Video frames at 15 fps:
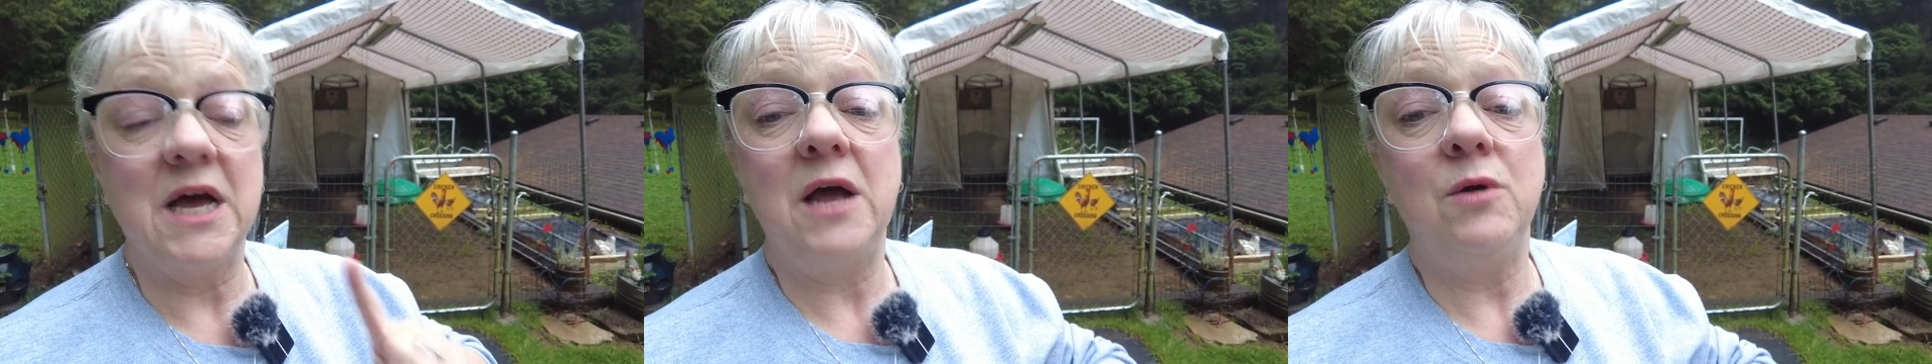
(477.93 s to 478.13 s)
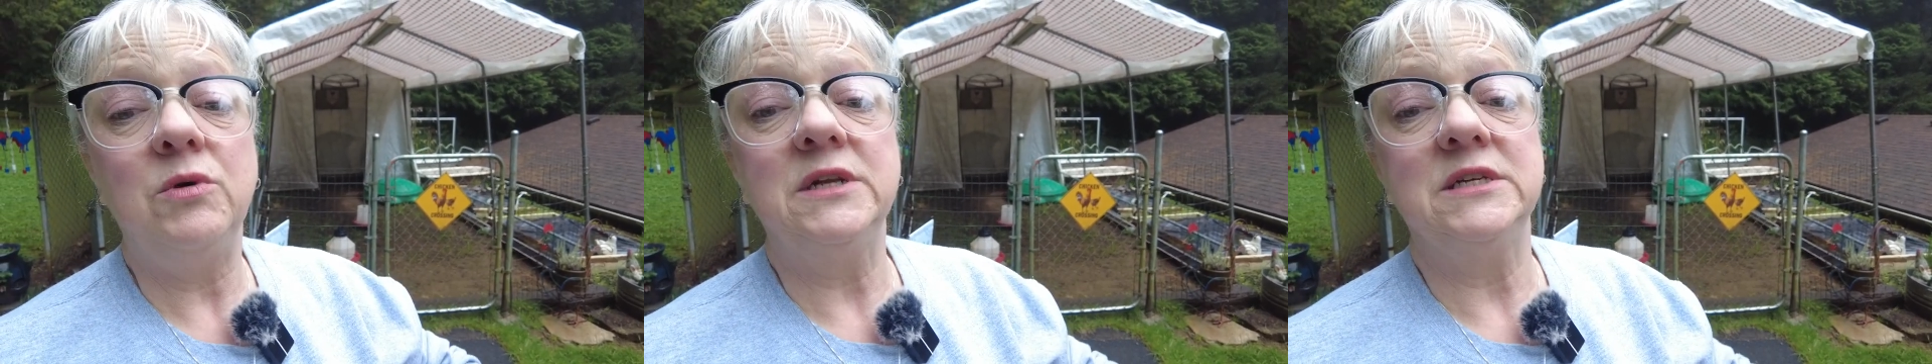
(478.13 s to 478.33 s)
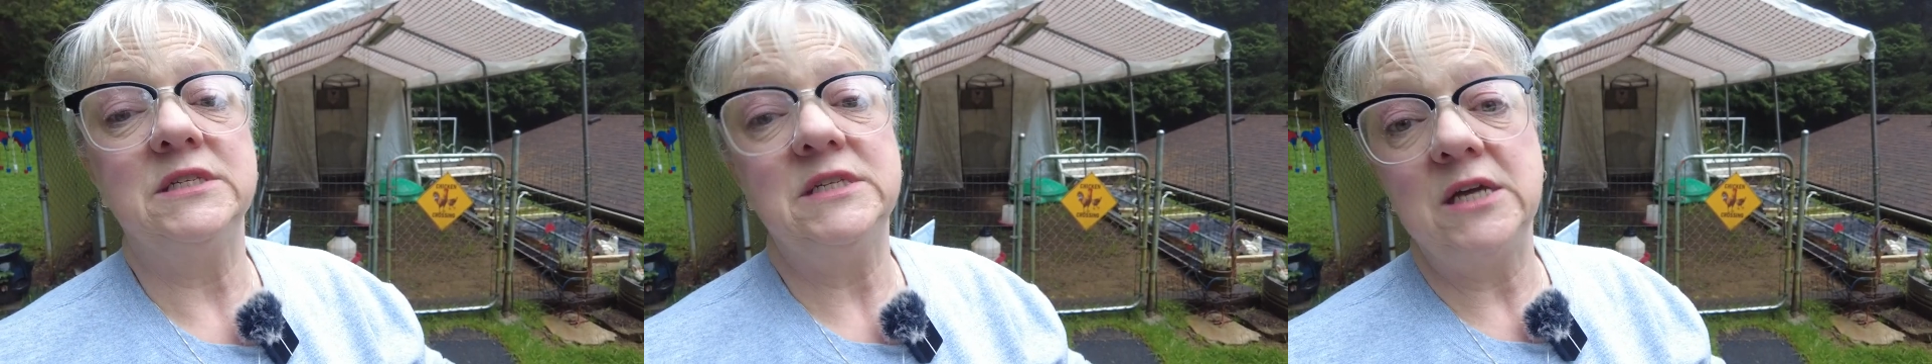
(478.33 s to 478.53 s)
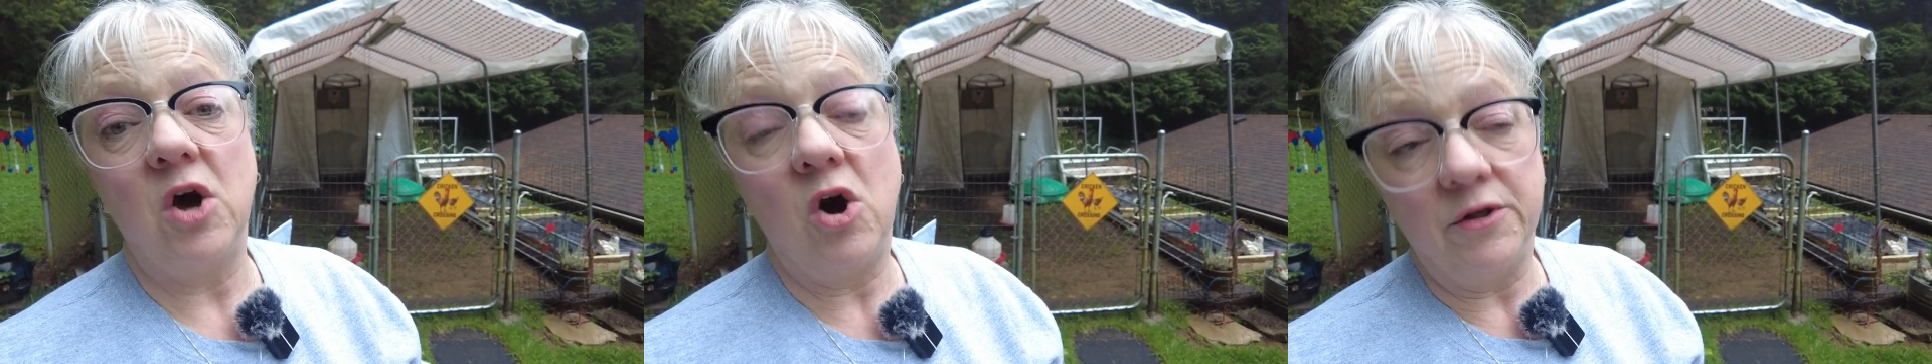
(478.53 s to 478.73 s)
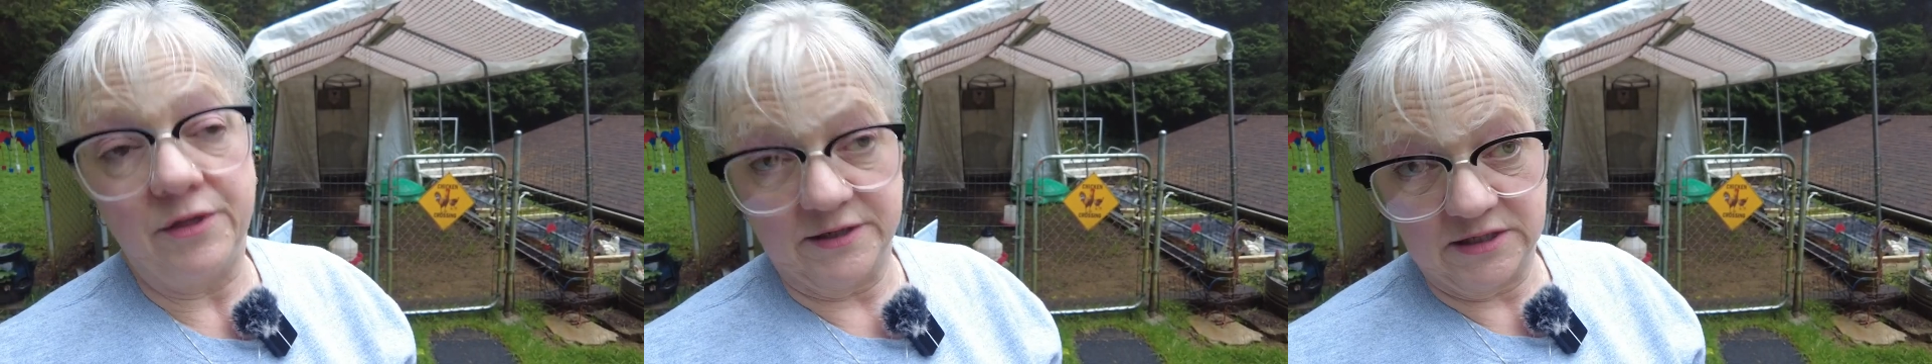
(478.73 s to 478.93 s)
I want to see
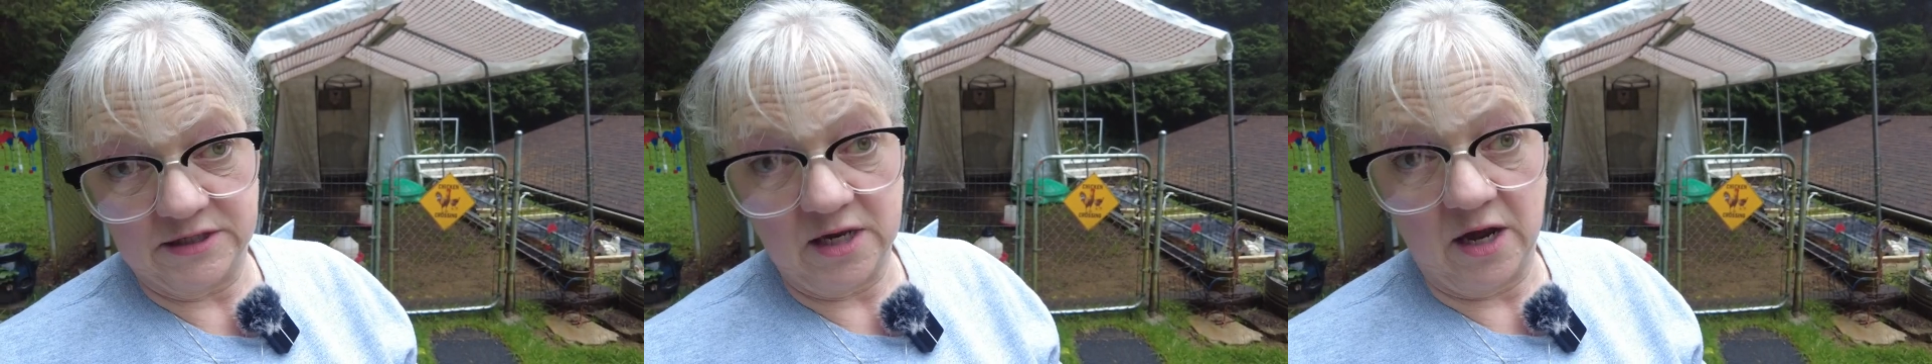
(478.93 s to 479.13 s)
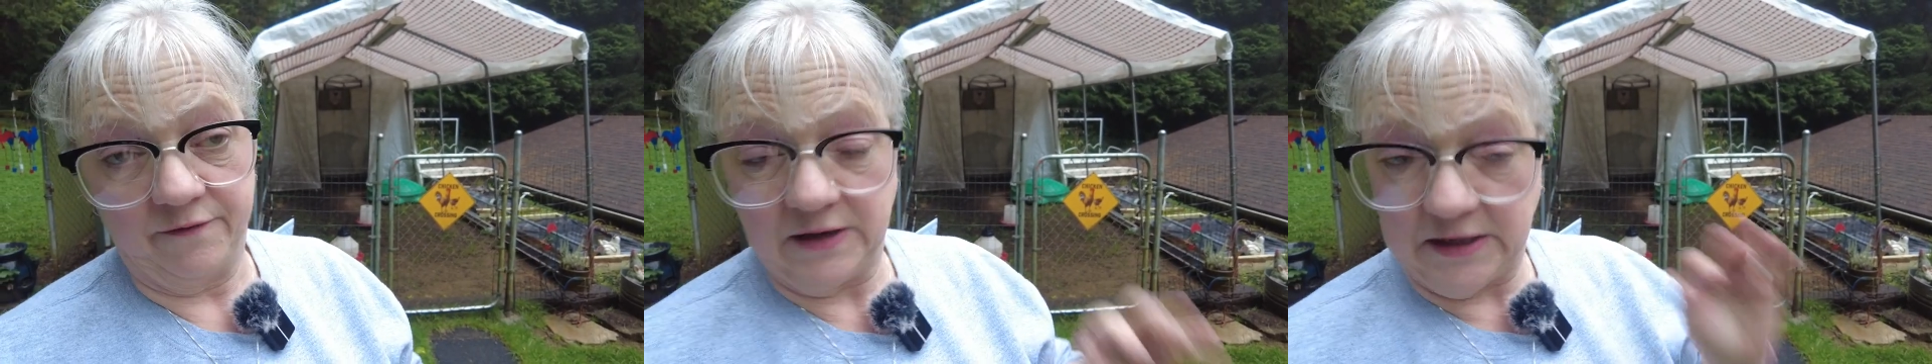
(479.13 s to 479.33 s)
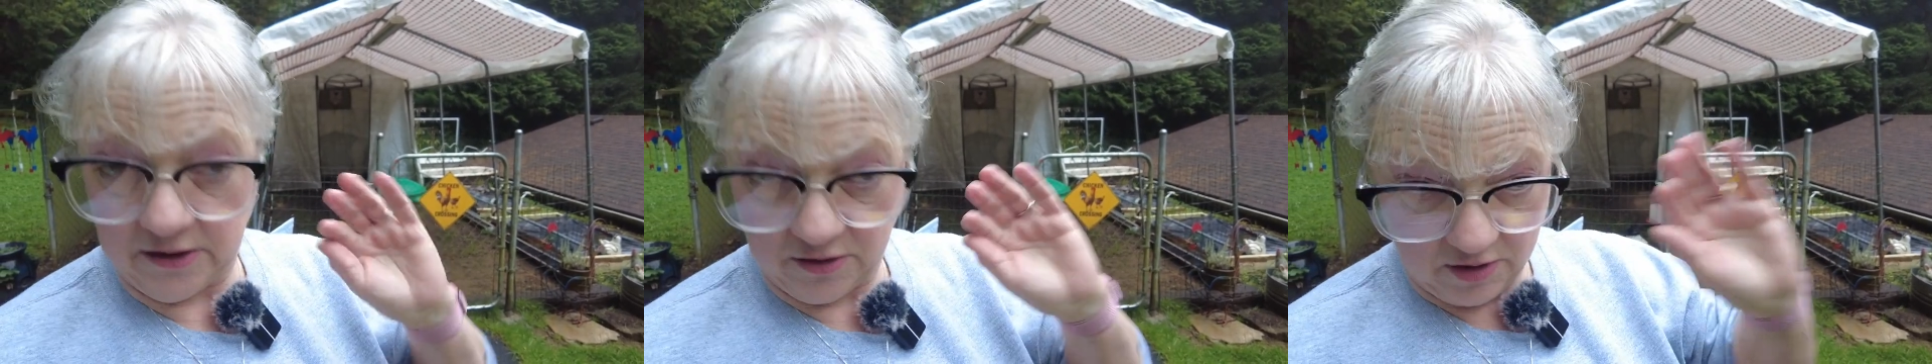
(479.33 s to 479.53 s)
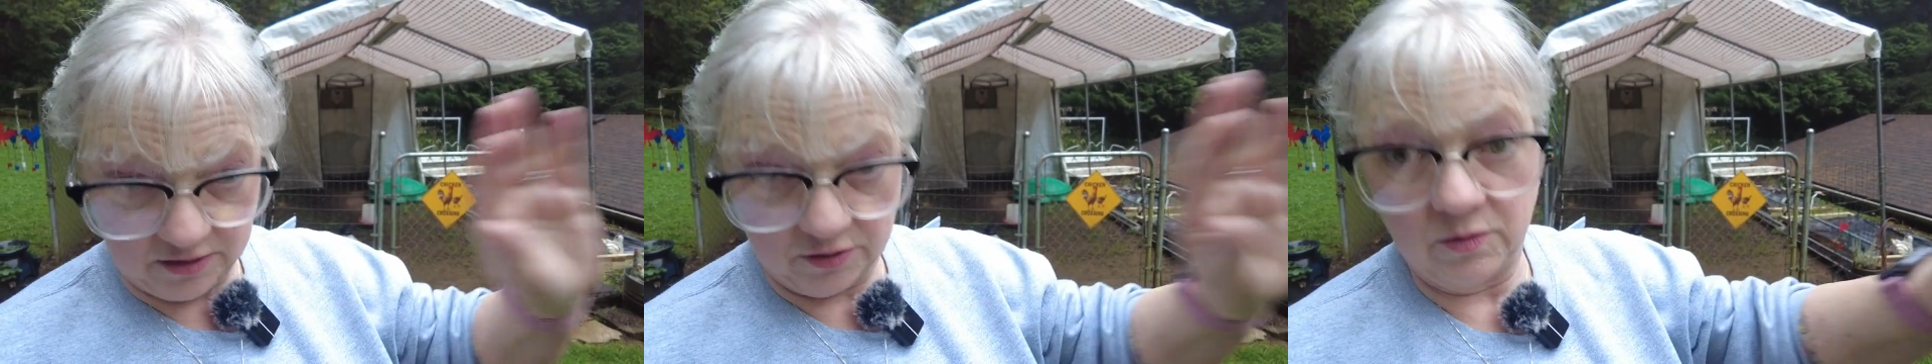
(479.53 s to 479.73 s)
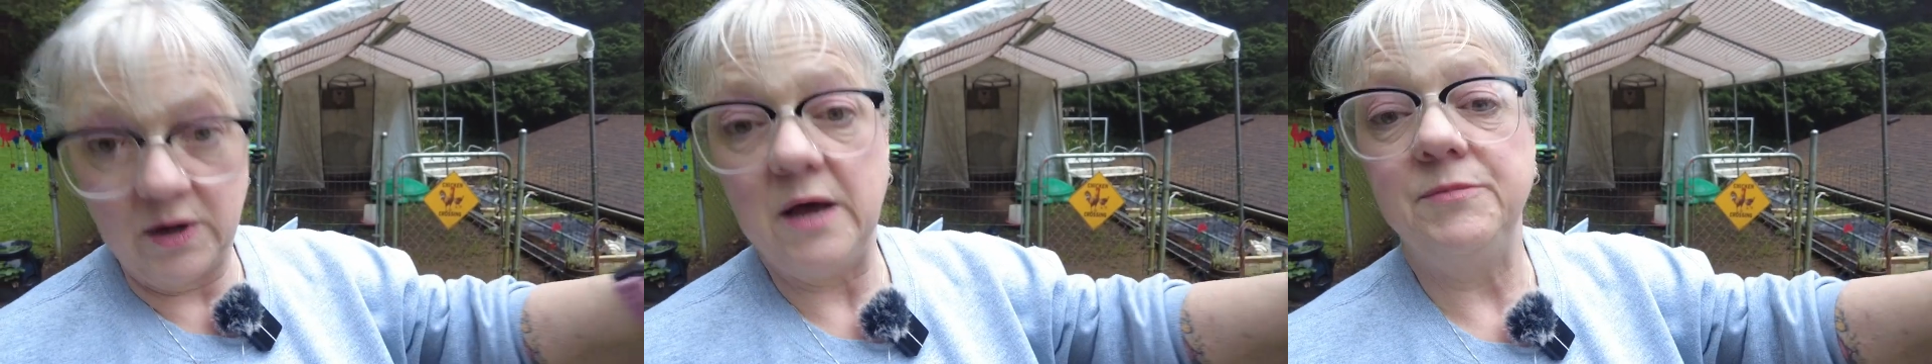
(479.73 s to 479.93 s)
all the stuff either
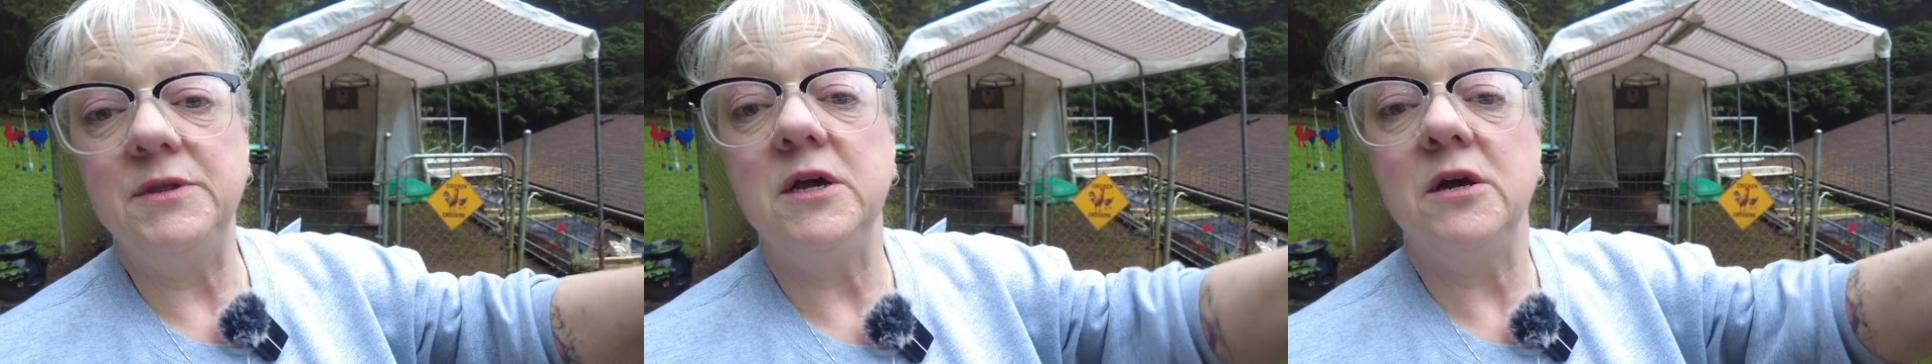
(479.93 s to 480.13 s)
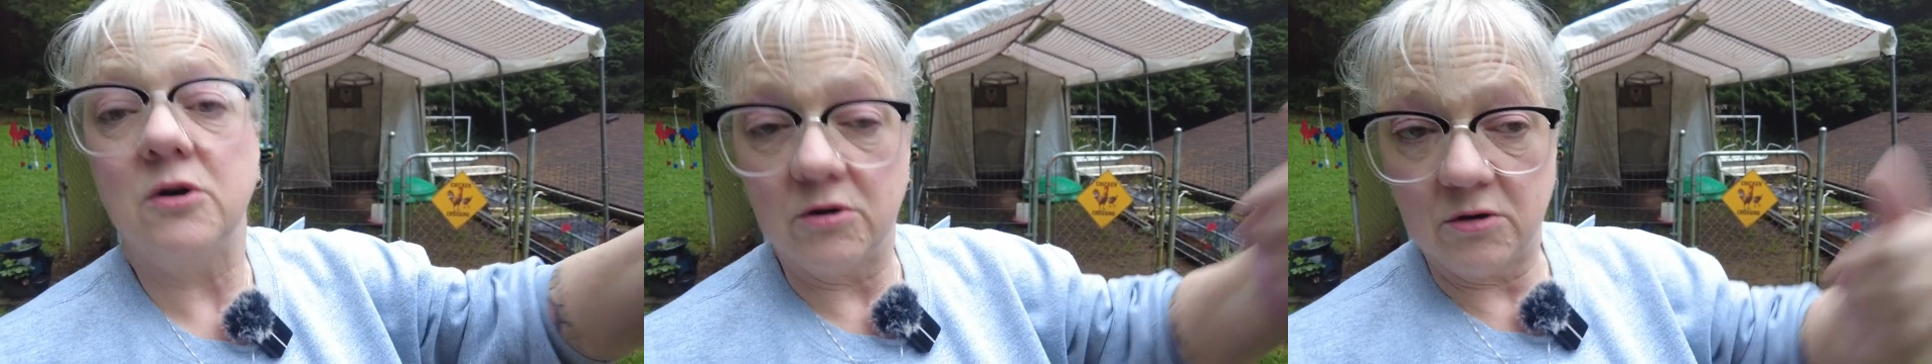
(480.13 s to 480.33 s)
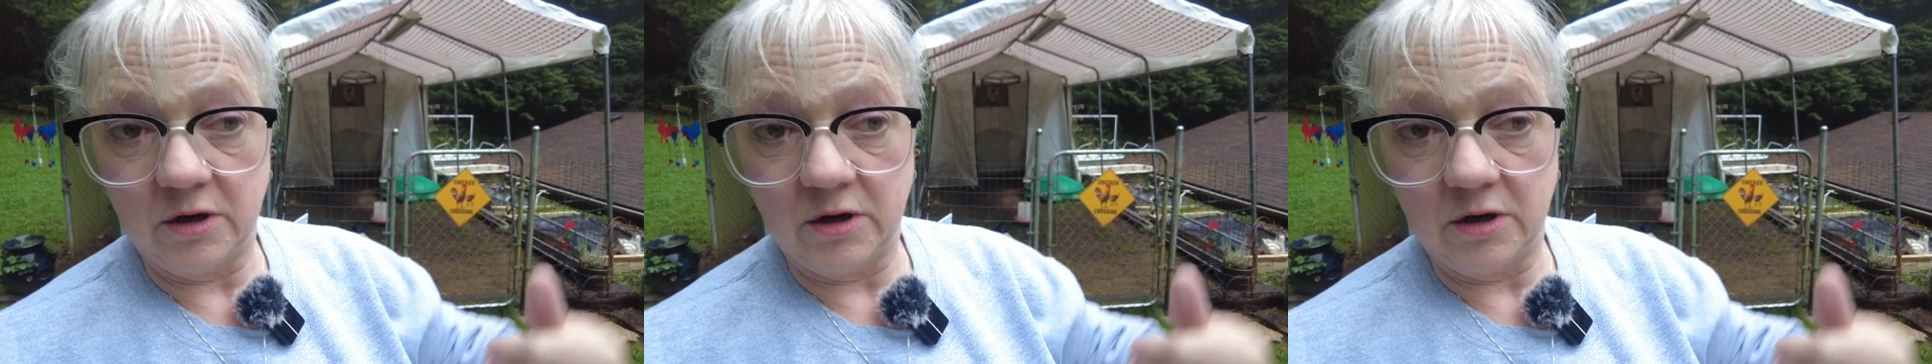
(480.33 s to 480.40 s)
on the way up there or